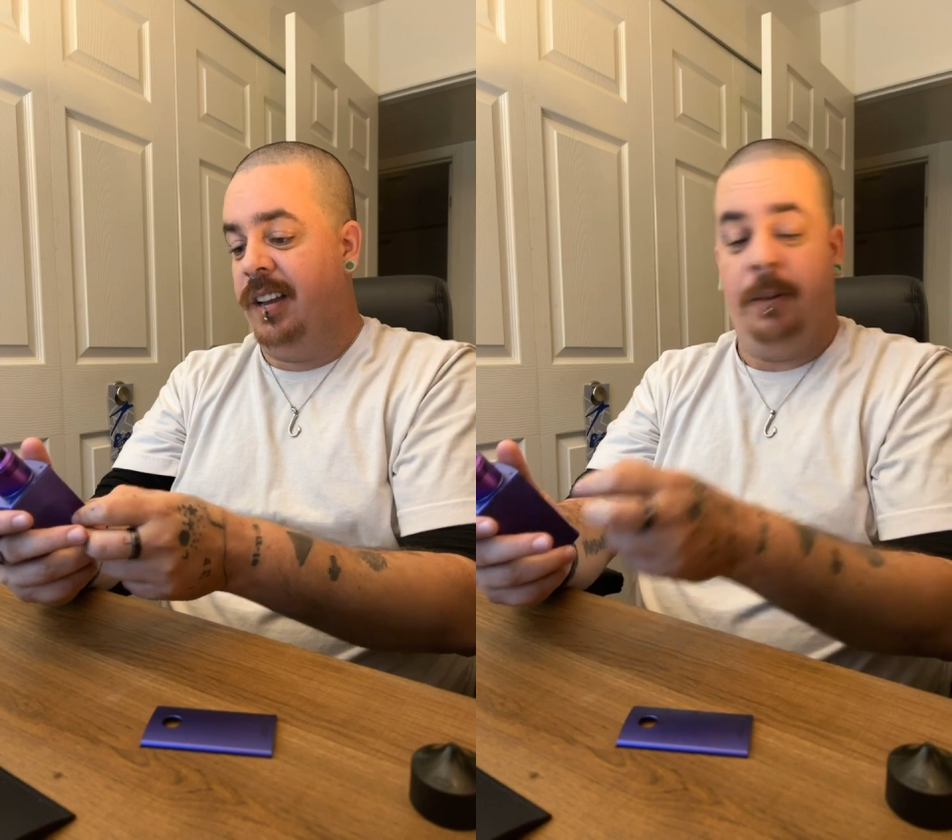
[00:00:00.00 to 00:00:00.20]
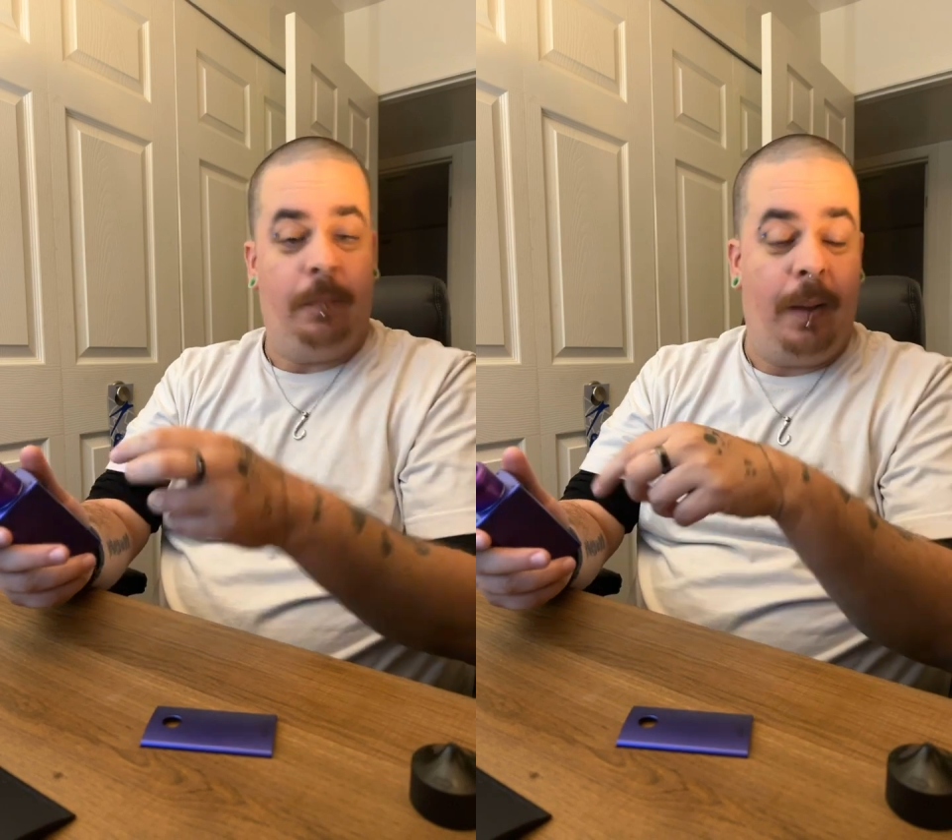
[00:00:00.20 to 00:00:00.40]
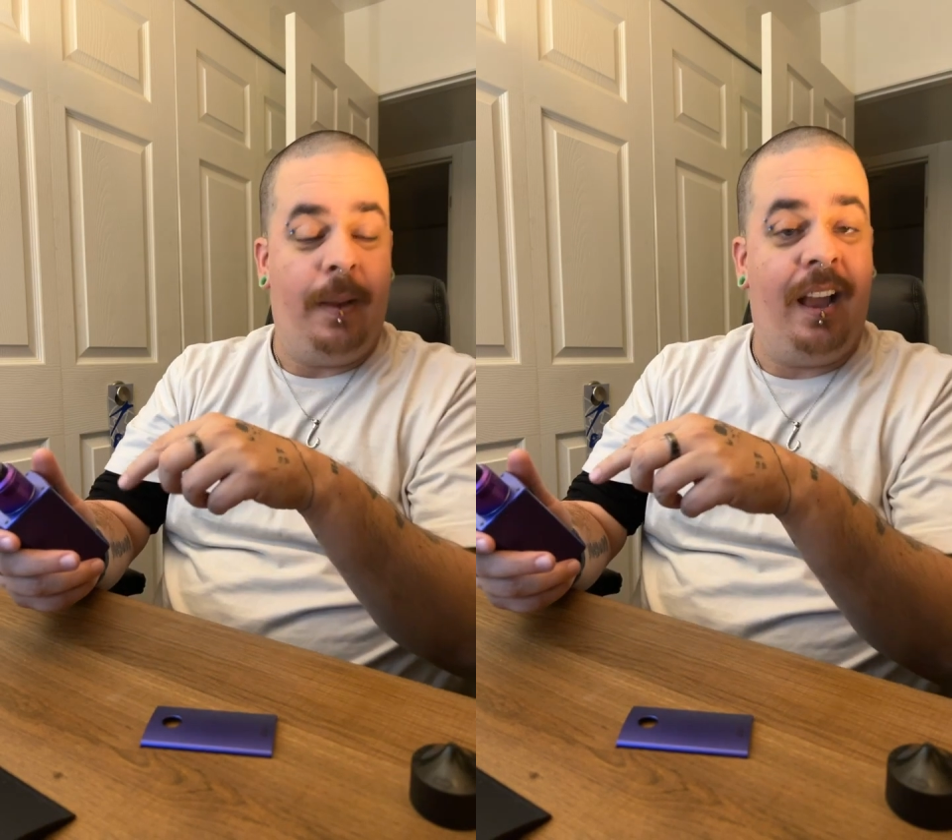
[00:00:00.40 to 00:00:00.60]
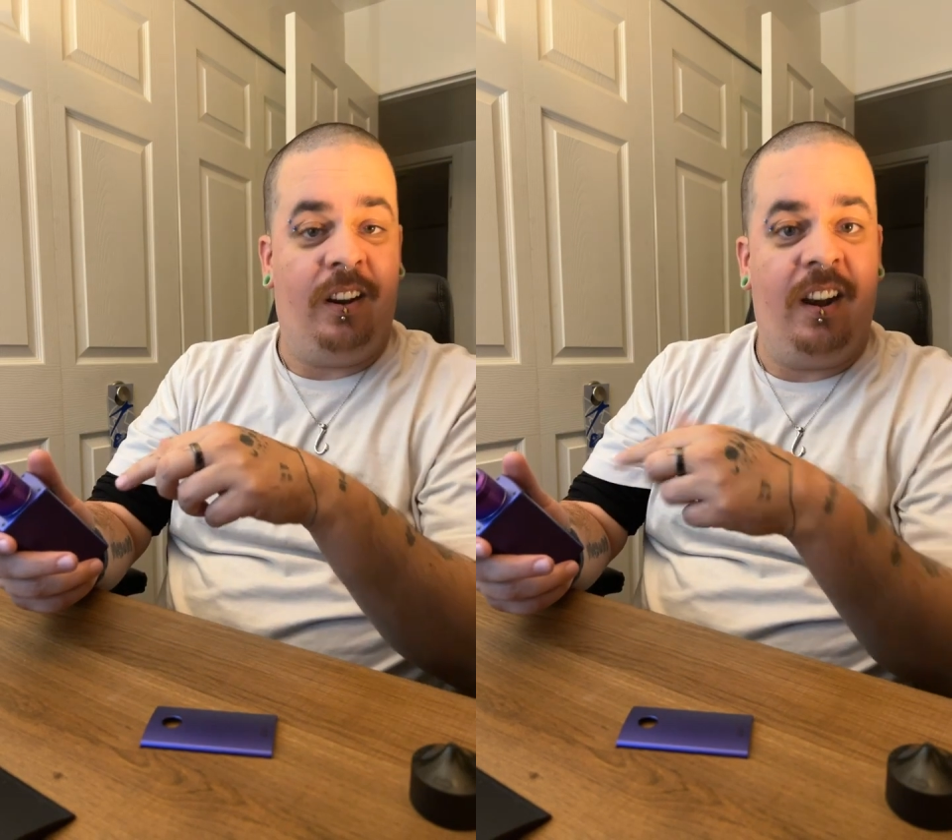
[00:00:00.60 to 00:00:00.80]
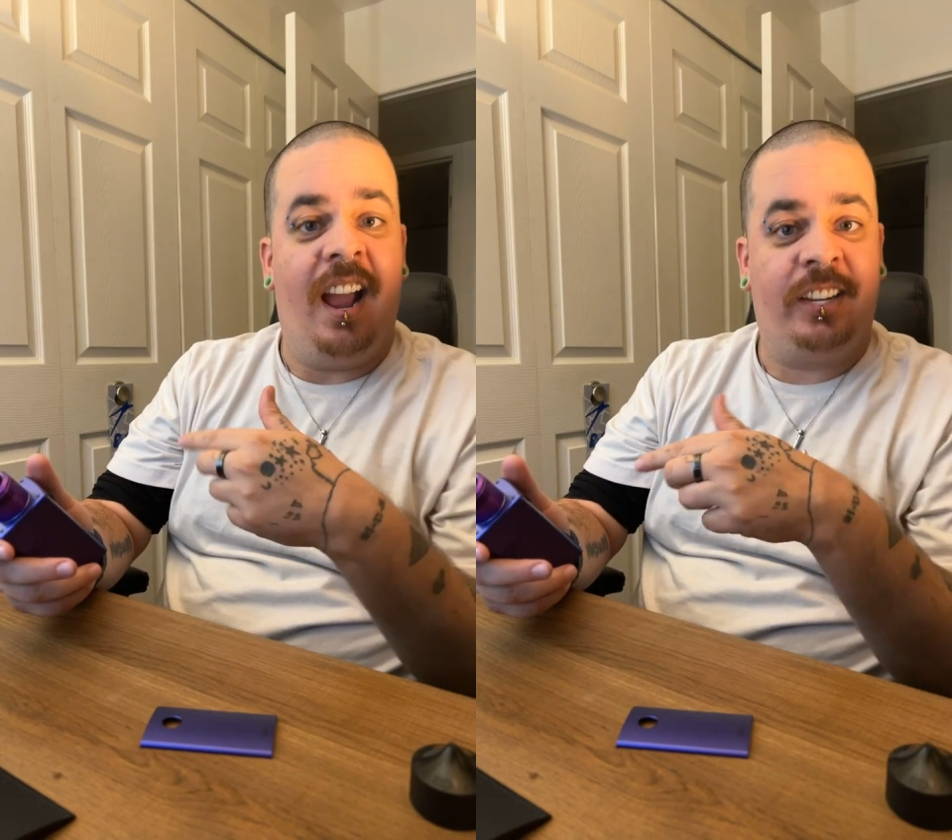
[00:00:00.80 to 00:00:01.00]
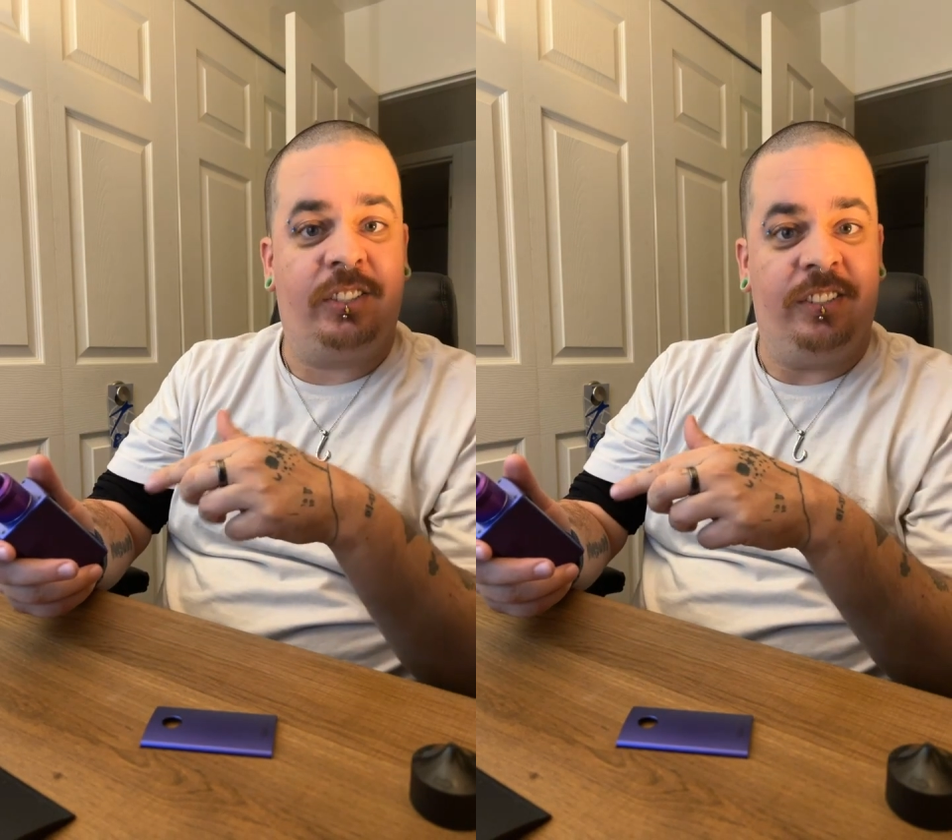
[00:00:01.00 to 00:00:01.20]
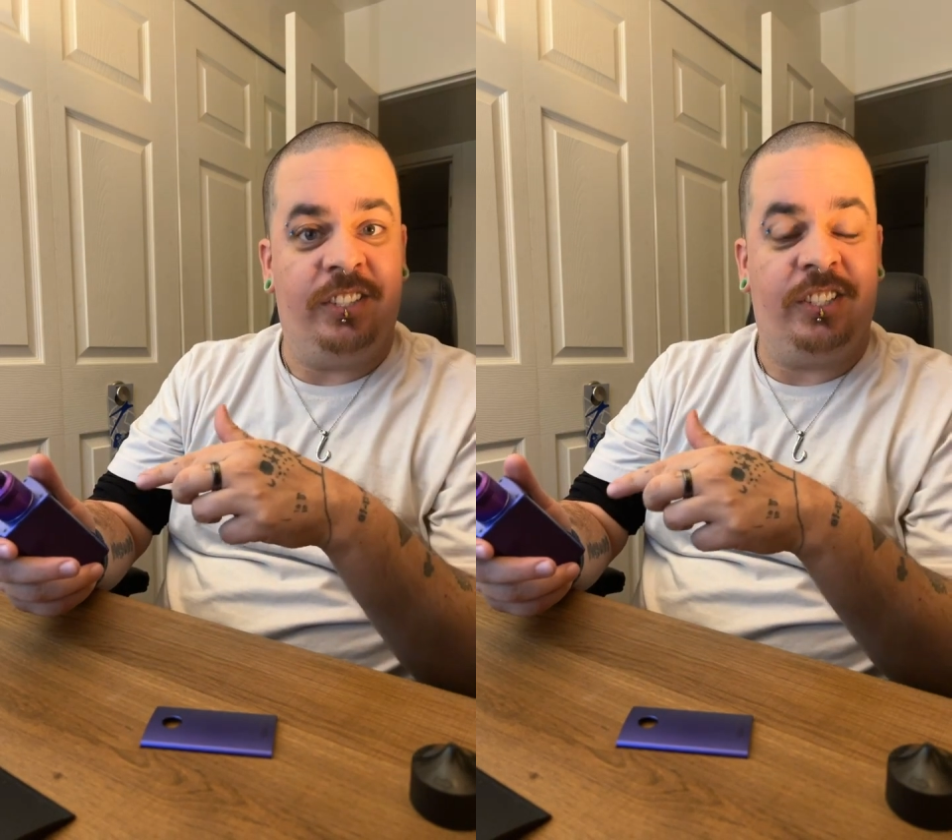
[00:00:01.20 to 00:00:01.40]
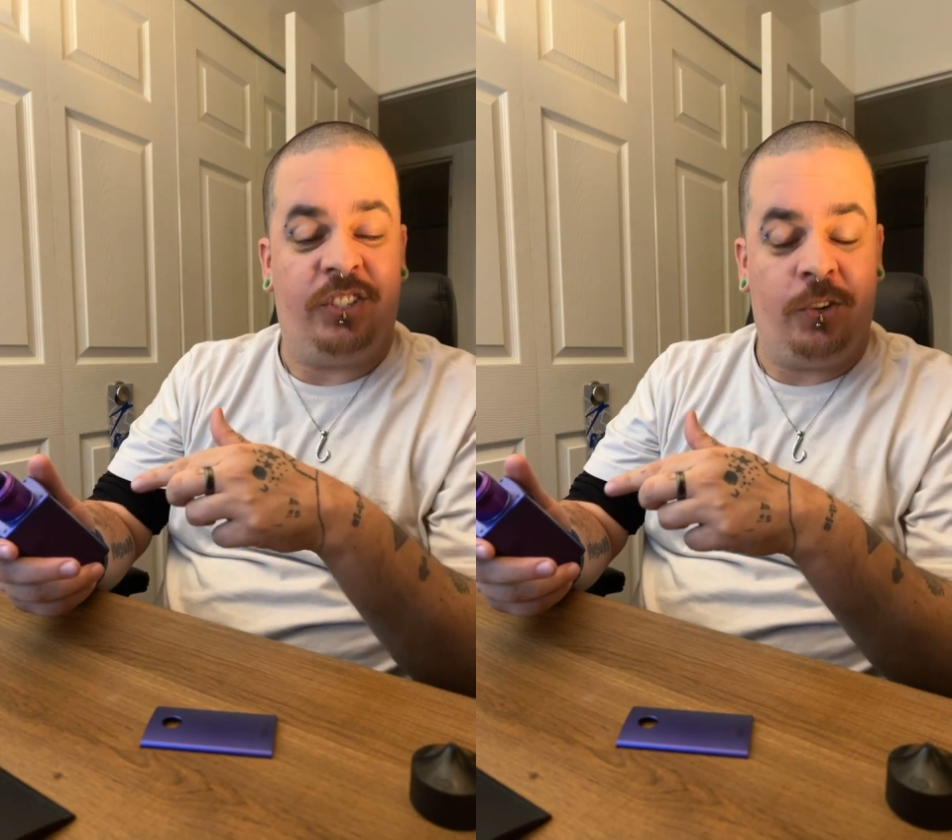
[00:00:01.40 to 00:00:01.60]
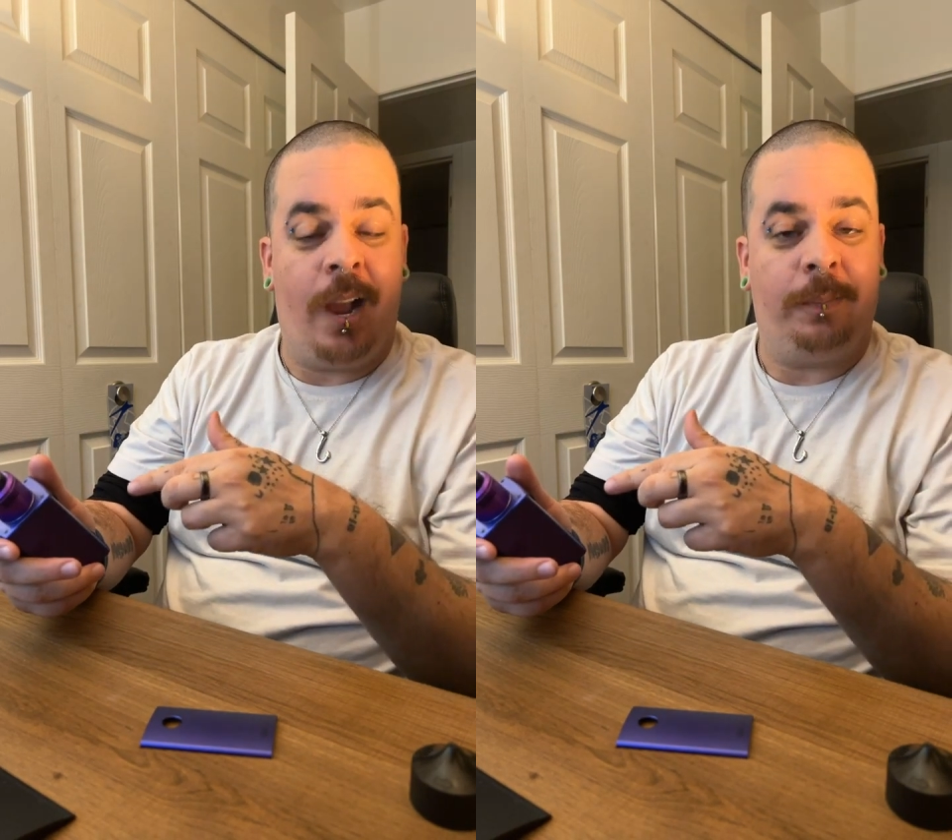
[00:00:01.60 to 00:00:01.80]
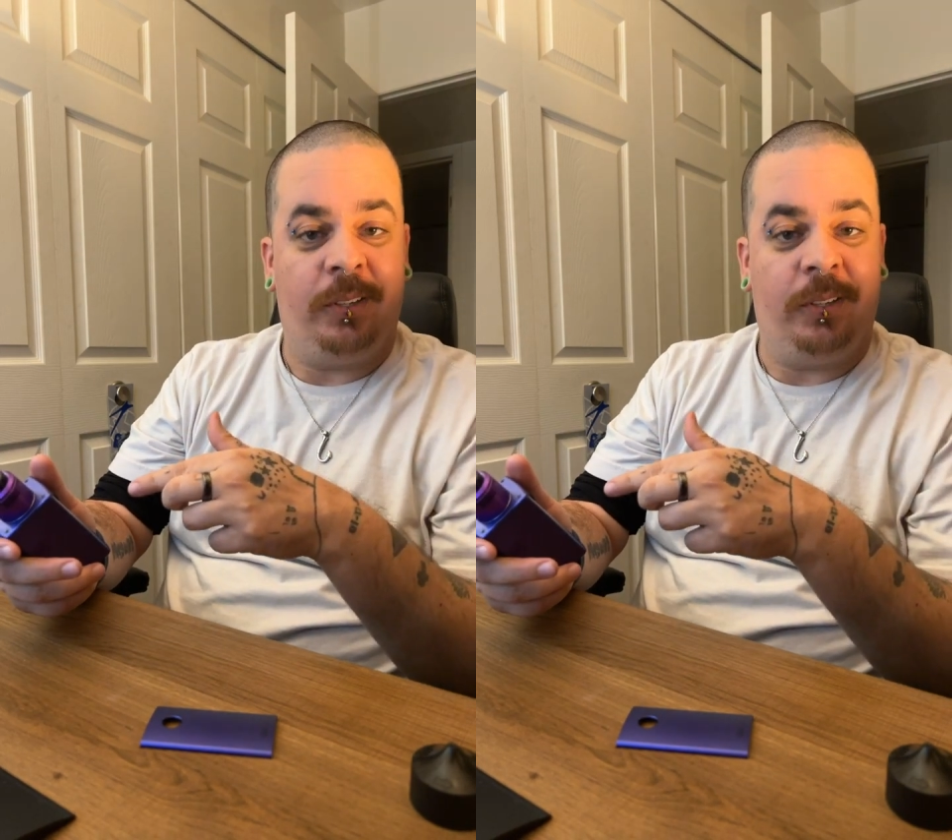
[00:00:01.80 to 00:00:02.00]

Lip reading: And my battery actually just dropped